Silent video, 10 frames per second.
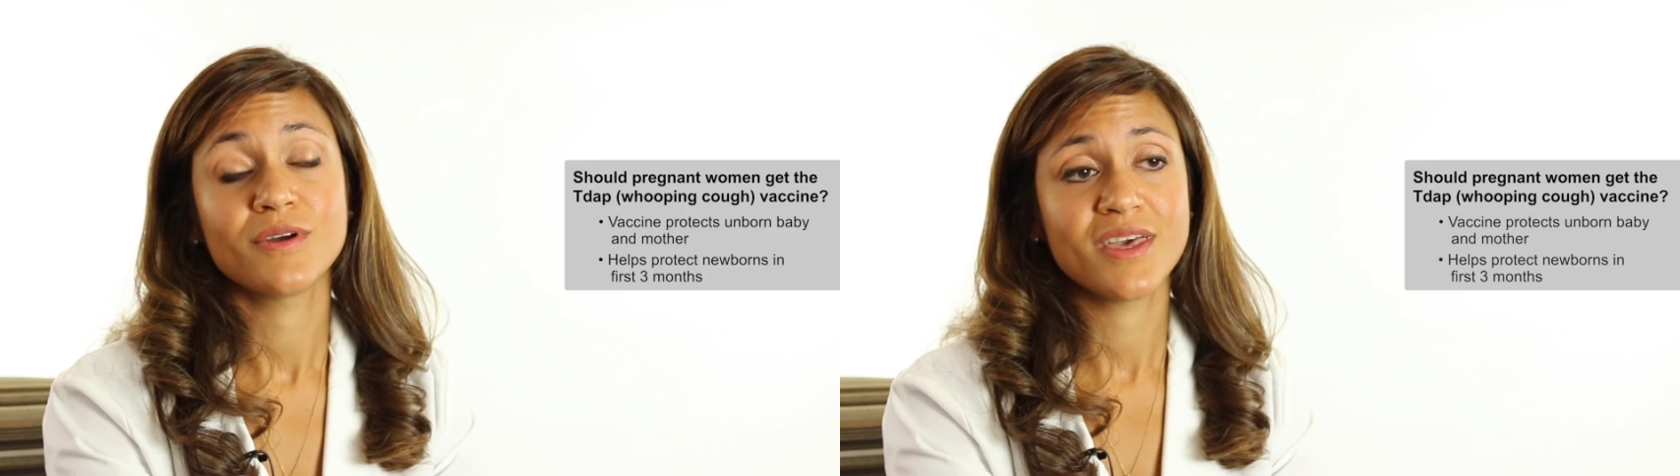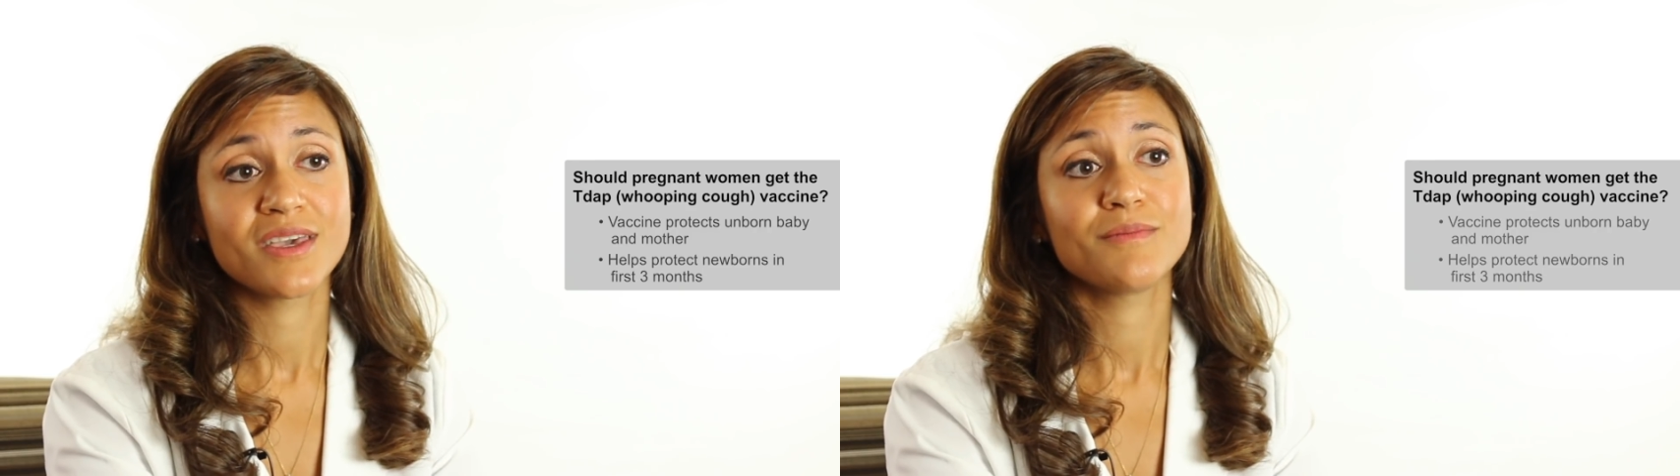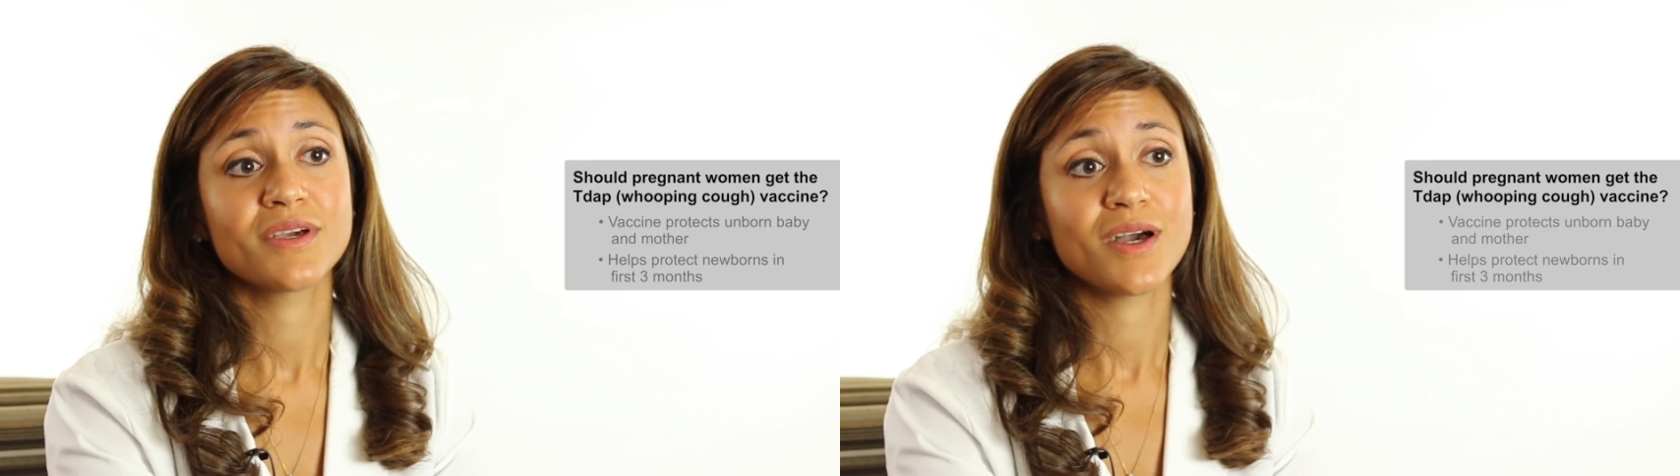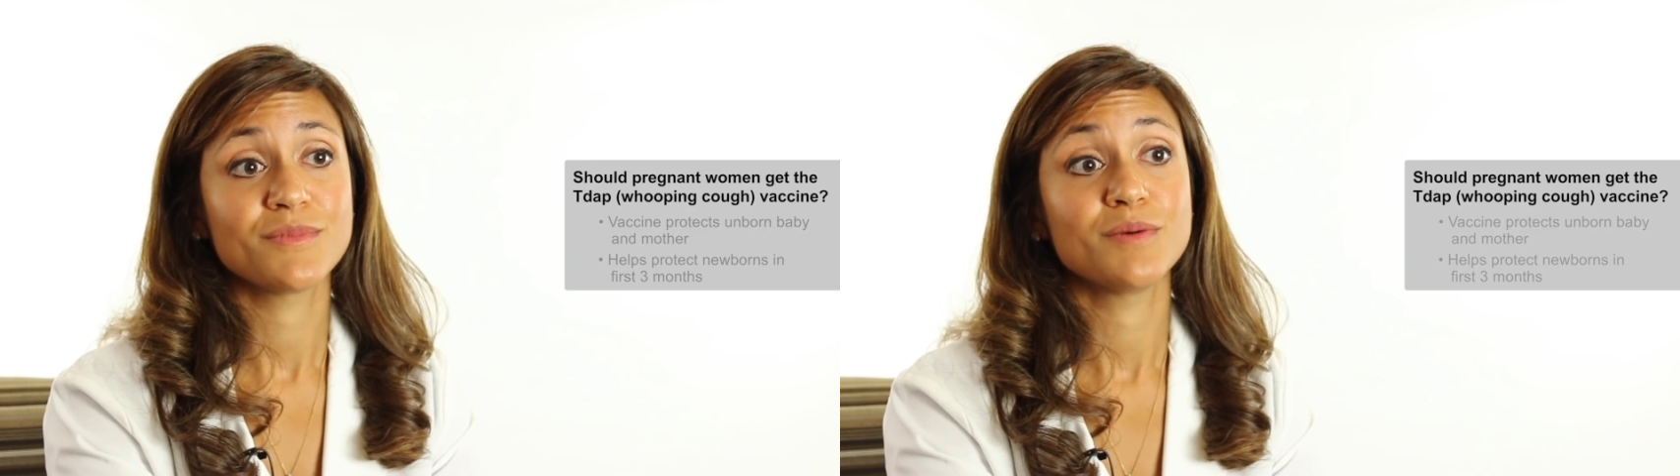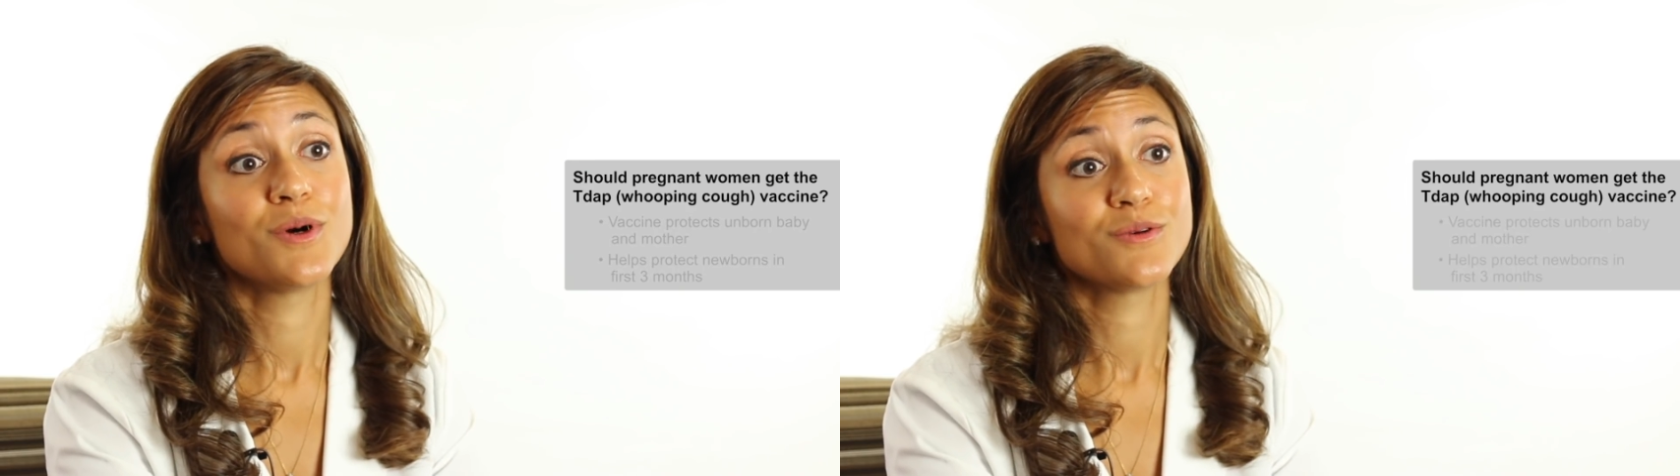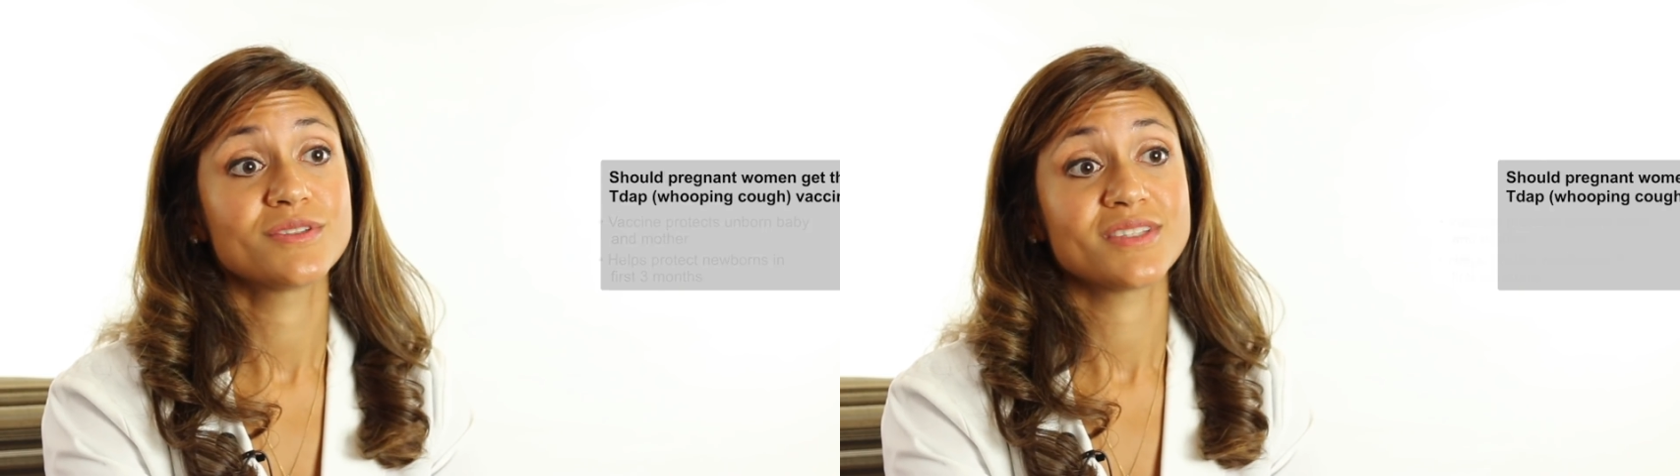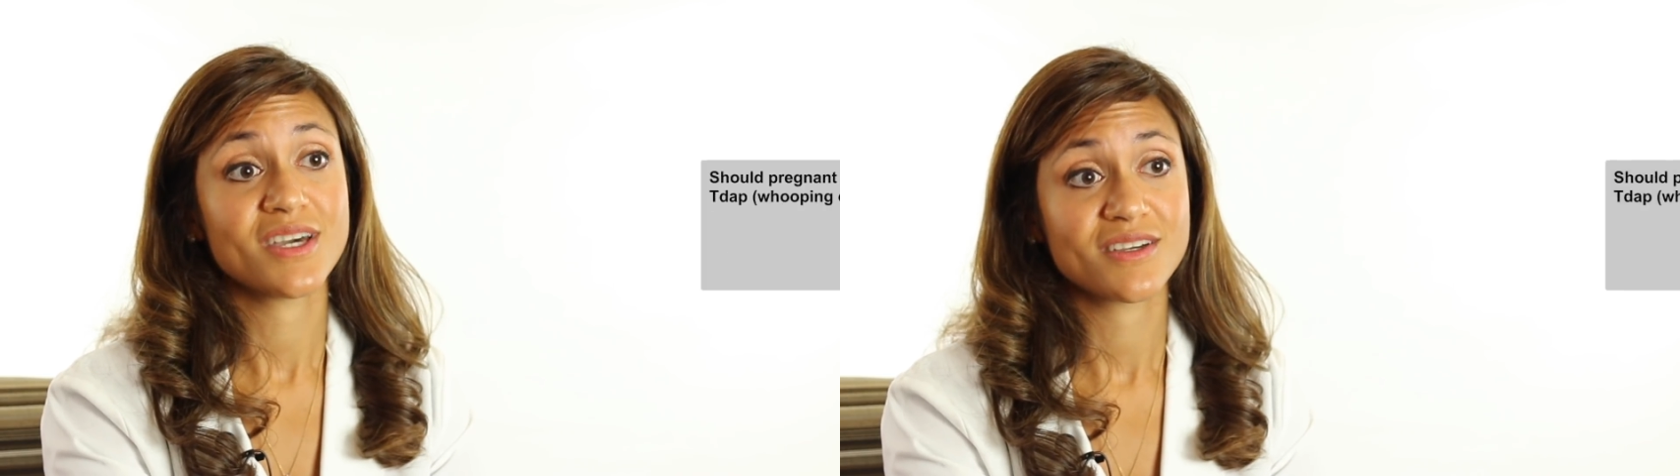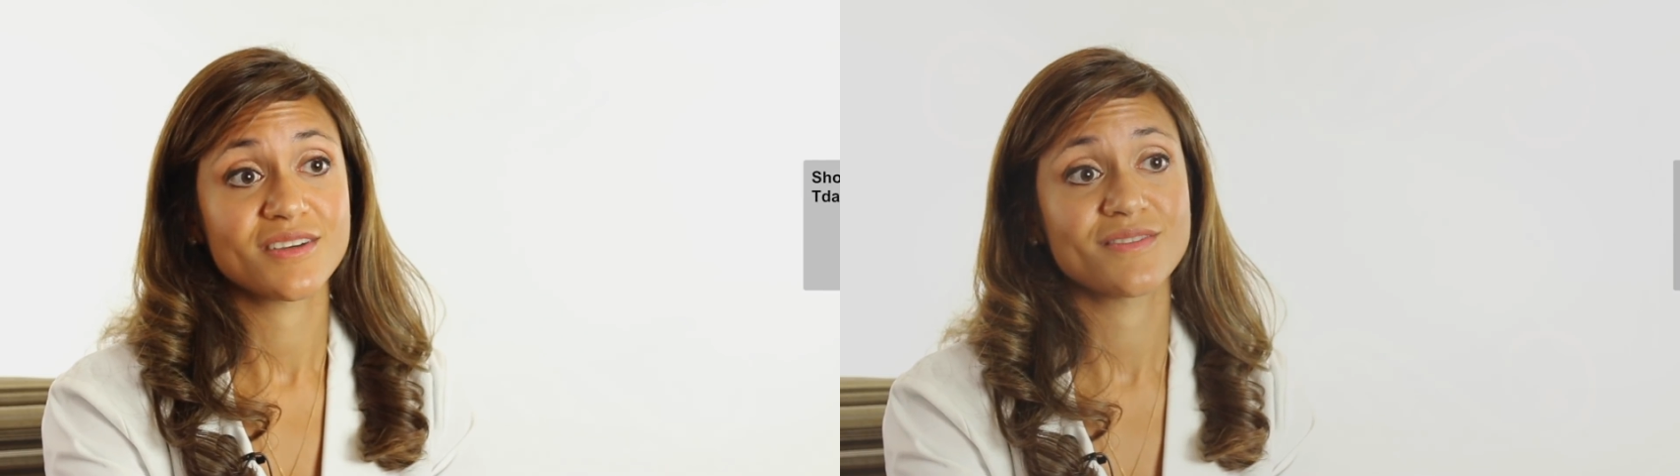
where they can become the most sick.